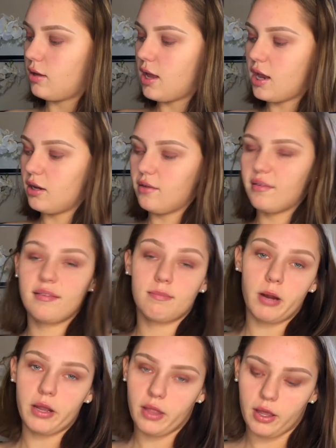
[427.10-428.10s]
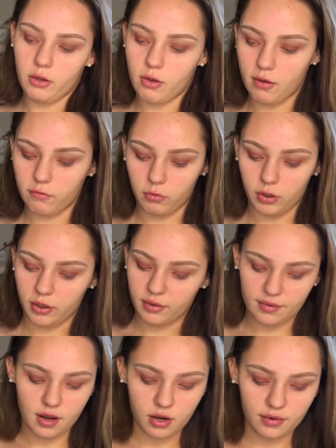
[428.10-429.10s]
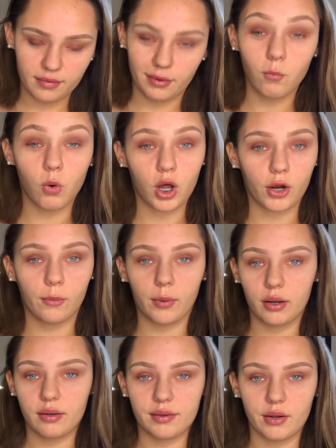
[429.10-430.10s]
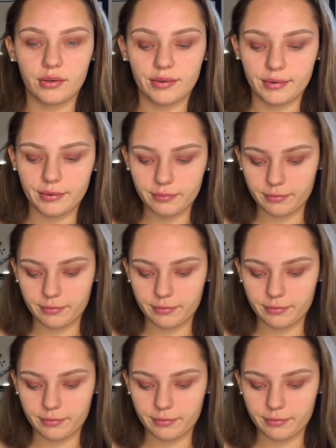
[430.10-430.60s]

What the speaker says: any spray that you have works. Honestly, water works also.